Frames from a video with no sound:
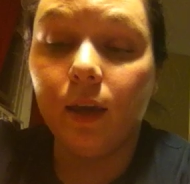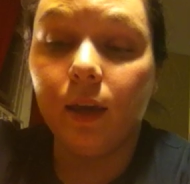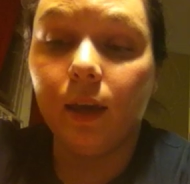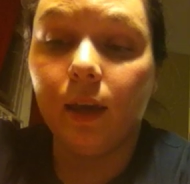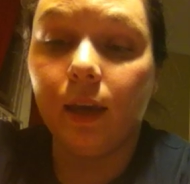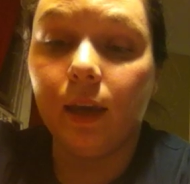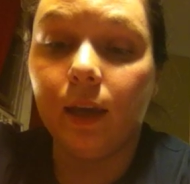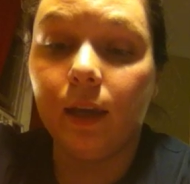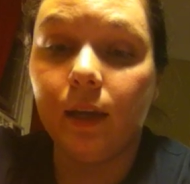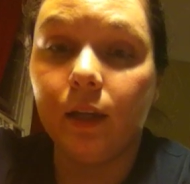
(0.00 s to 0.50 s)

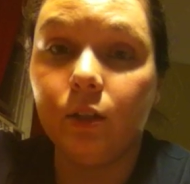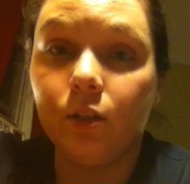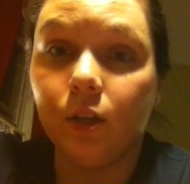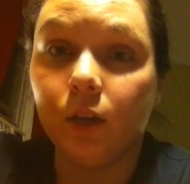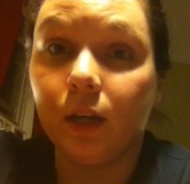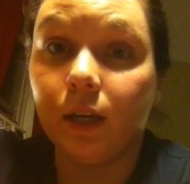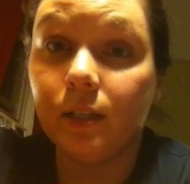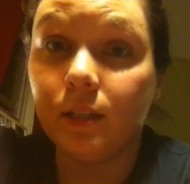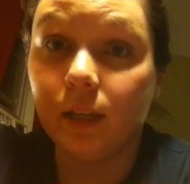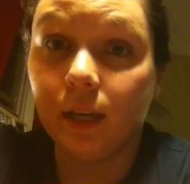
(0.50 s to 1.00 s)
And I
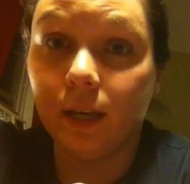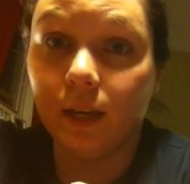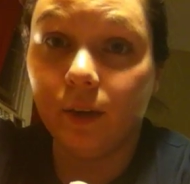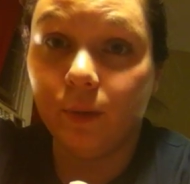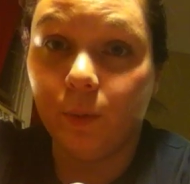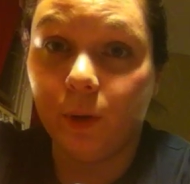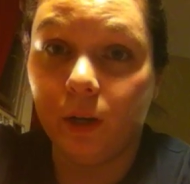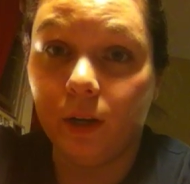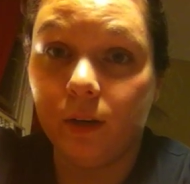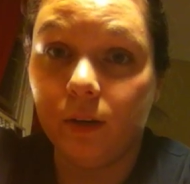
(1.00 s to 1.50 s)
took a second
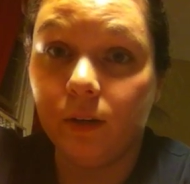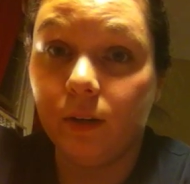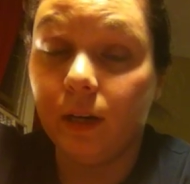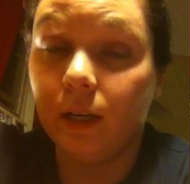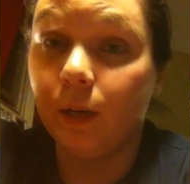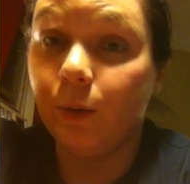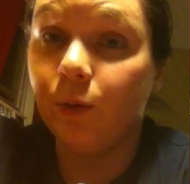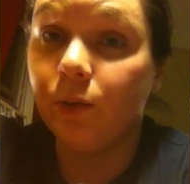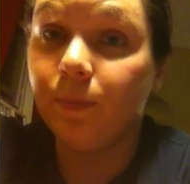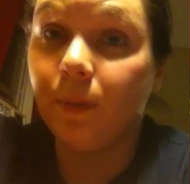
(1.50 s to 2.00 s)
one and
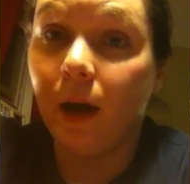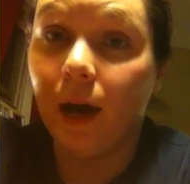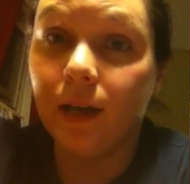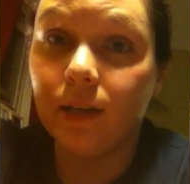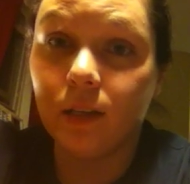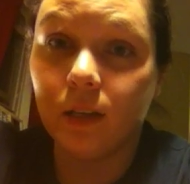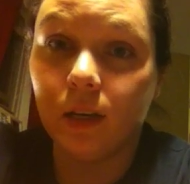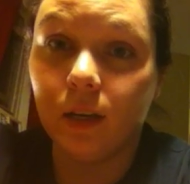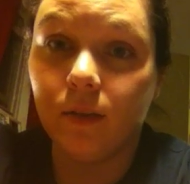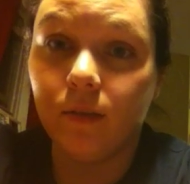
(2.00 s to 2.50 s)
it was
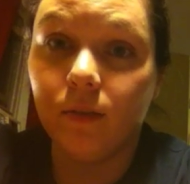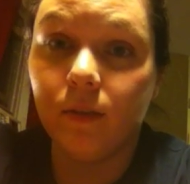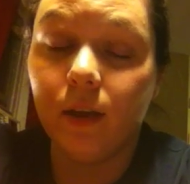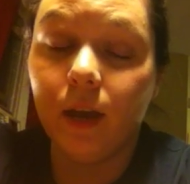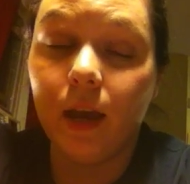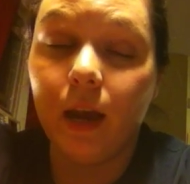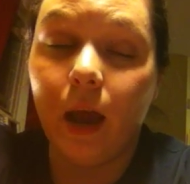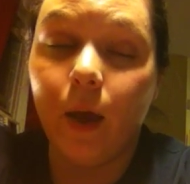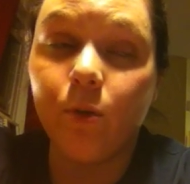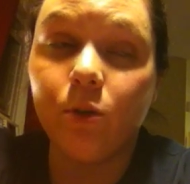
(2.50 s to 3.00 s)
positive.
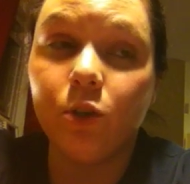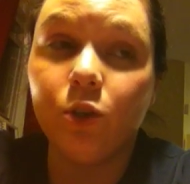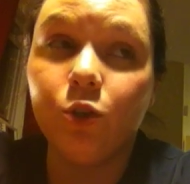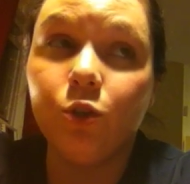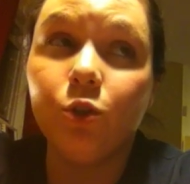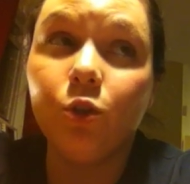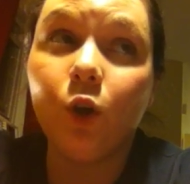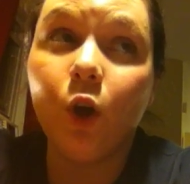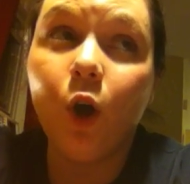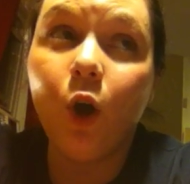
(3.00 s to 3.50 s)
And I was
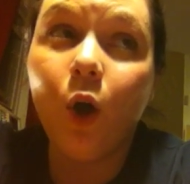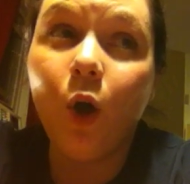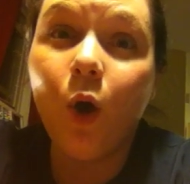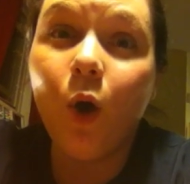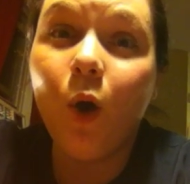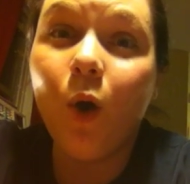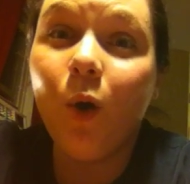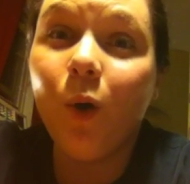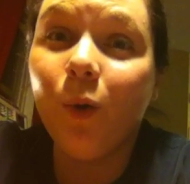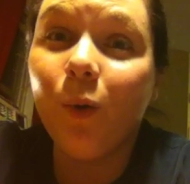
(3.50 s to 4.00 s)

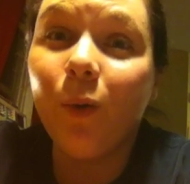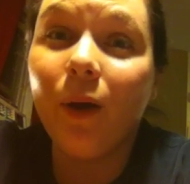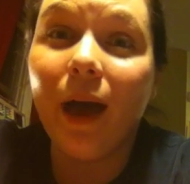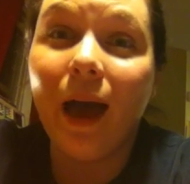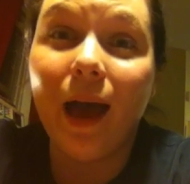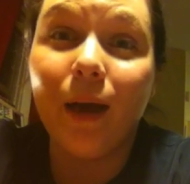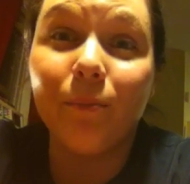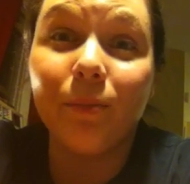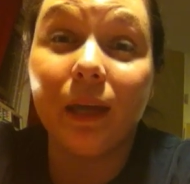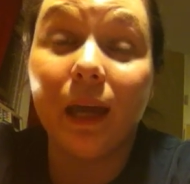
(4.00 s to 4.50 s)
so
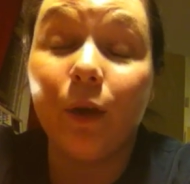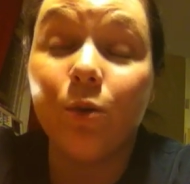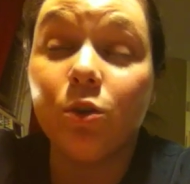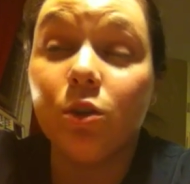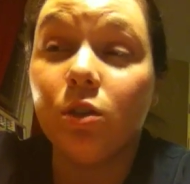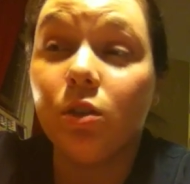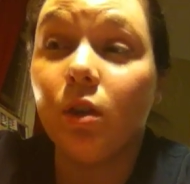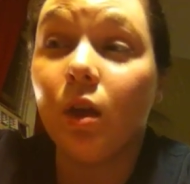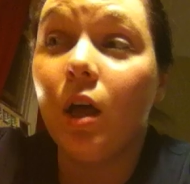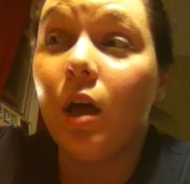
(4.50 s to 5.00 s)
happy. I
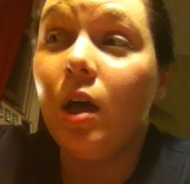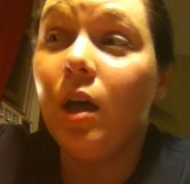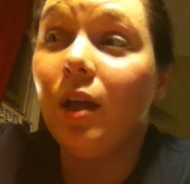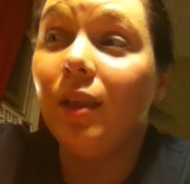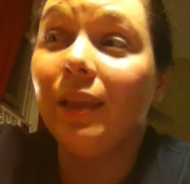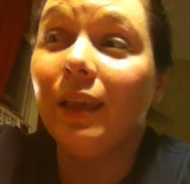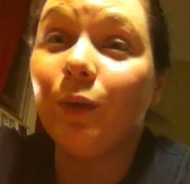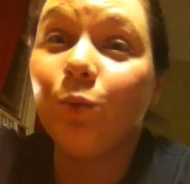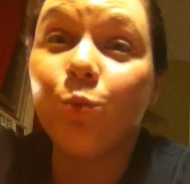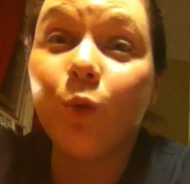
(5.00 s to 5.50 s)
was
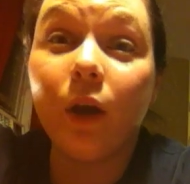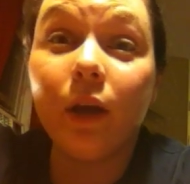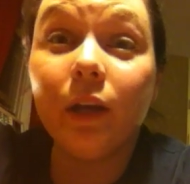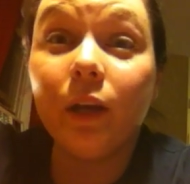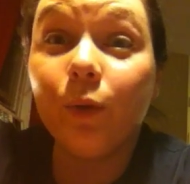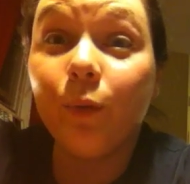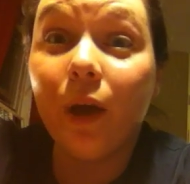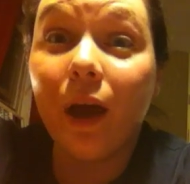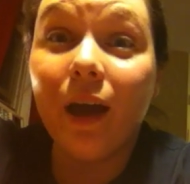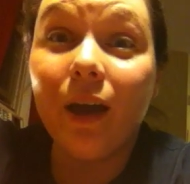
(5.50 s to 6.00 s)
like running
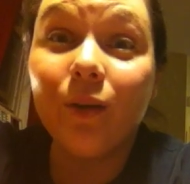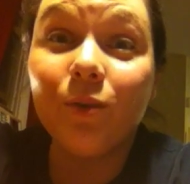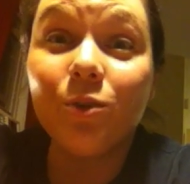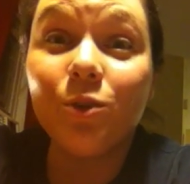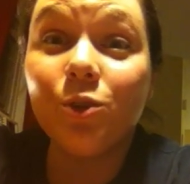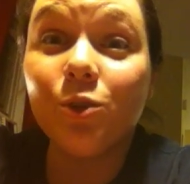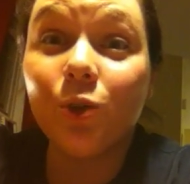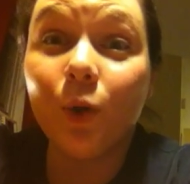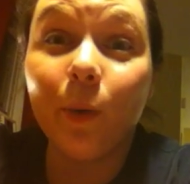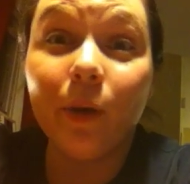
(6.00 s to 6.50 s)
around
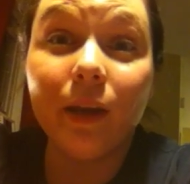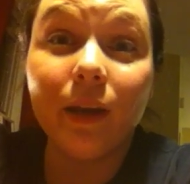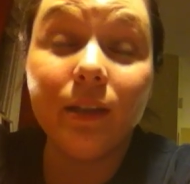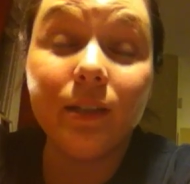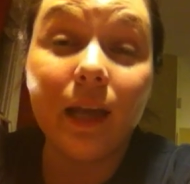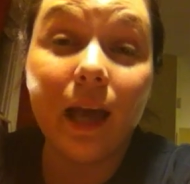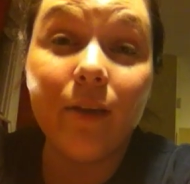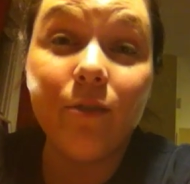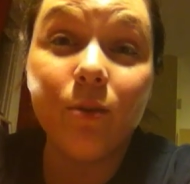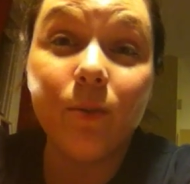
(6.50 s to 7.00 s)
showing it
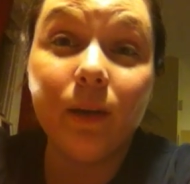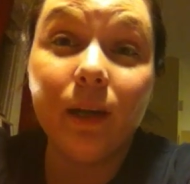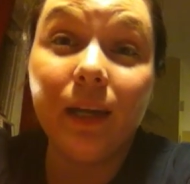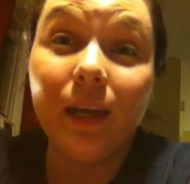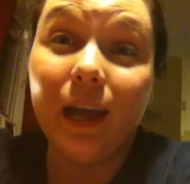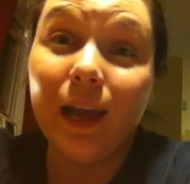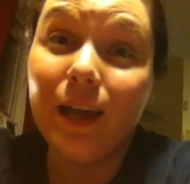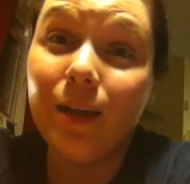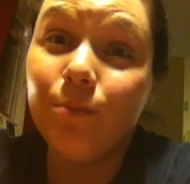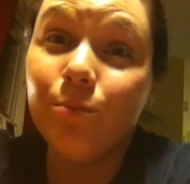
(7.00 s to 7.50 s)
to everybody.
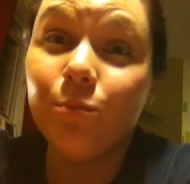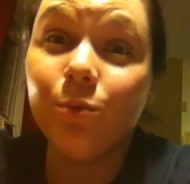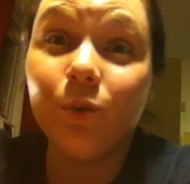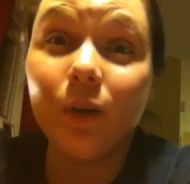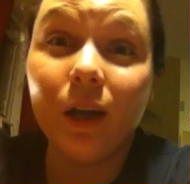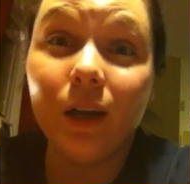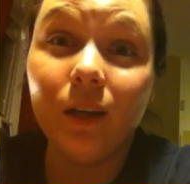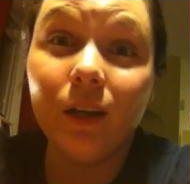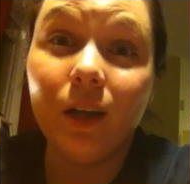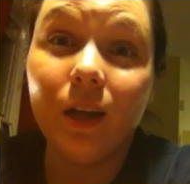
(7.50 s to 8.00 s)
I'm
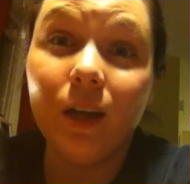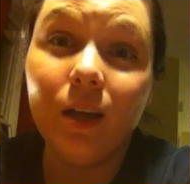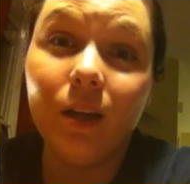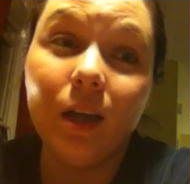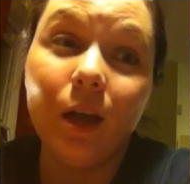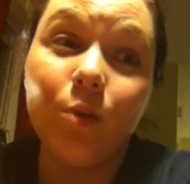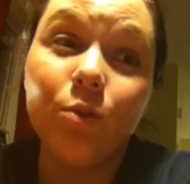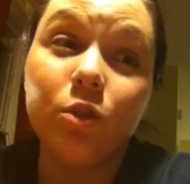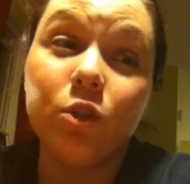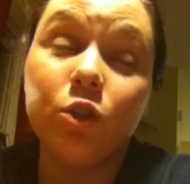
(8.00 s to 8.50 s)
pregnant.
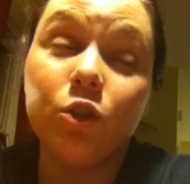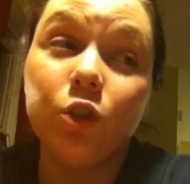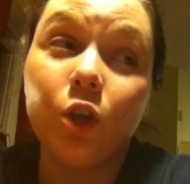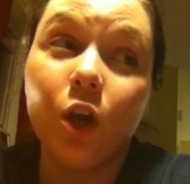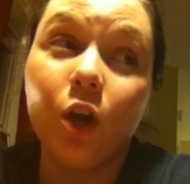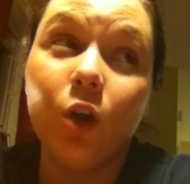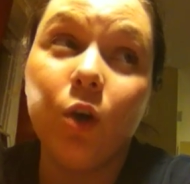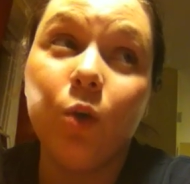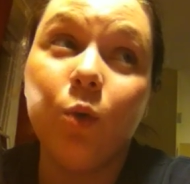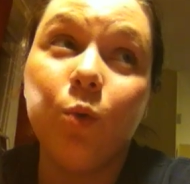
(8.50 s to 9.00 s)
I was
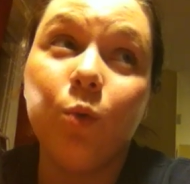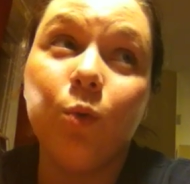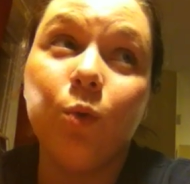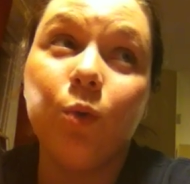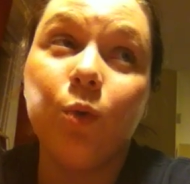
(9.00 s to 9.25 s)
so